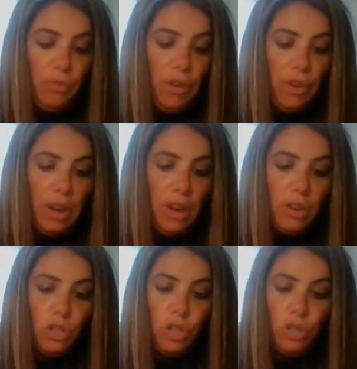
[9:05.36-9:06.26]
referring
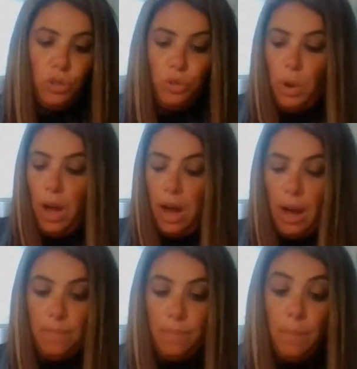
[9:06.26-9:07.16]
to
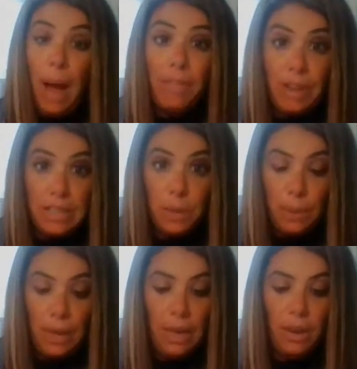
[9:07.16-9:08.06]
my
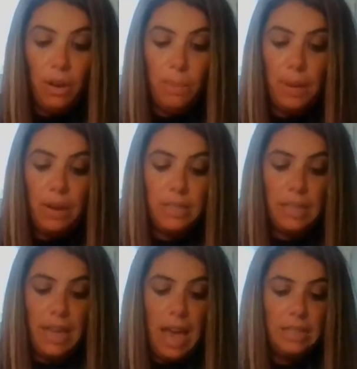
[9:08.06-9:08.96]
recipe here because
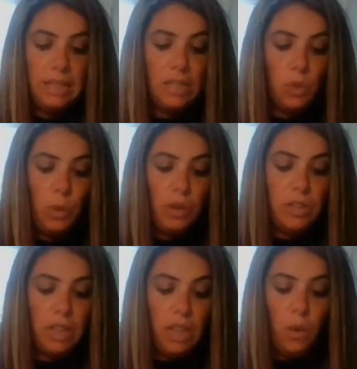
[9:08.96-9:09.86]
again, since we are
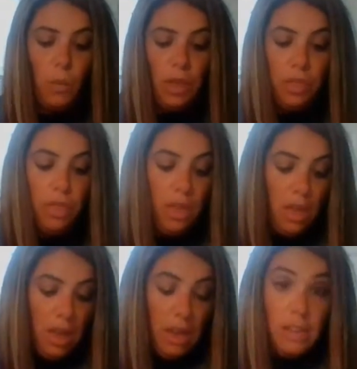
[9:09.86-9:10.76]
dealing with
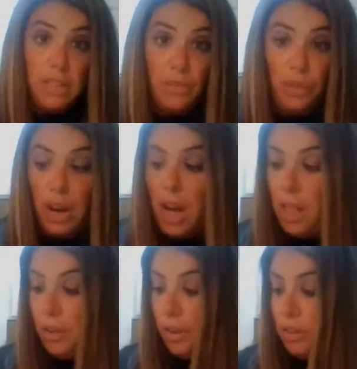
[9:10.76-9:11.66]
different
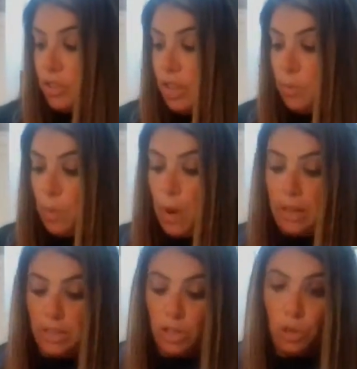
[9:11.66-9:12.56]
colors and we want
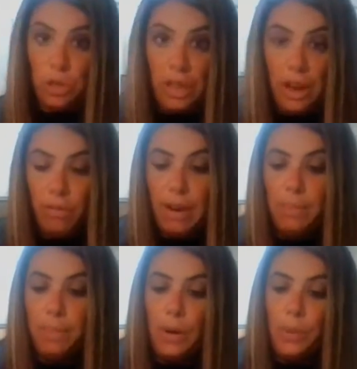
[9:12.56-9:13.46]
it to look like a
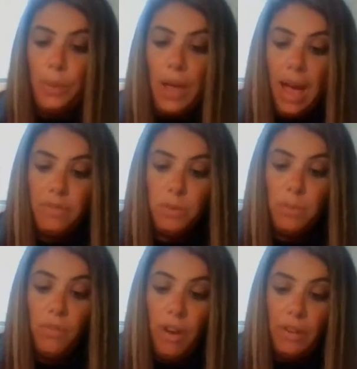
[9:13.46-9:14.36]
rainbow, we have to
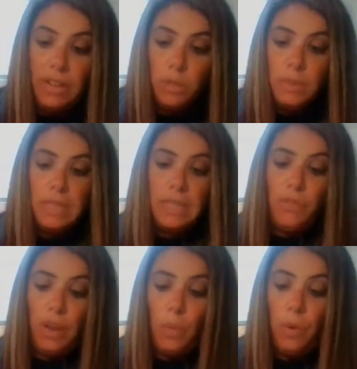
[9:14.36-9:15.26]
be very
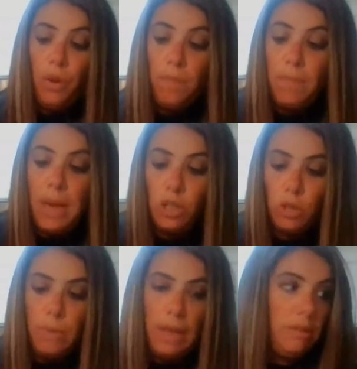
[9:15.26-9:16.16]
specific with our
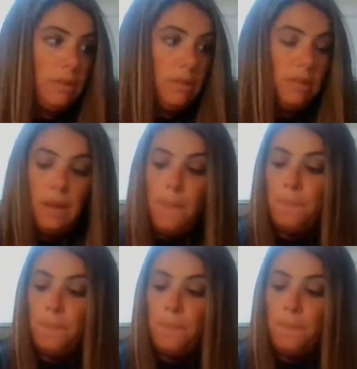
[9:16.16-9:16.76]
measurements.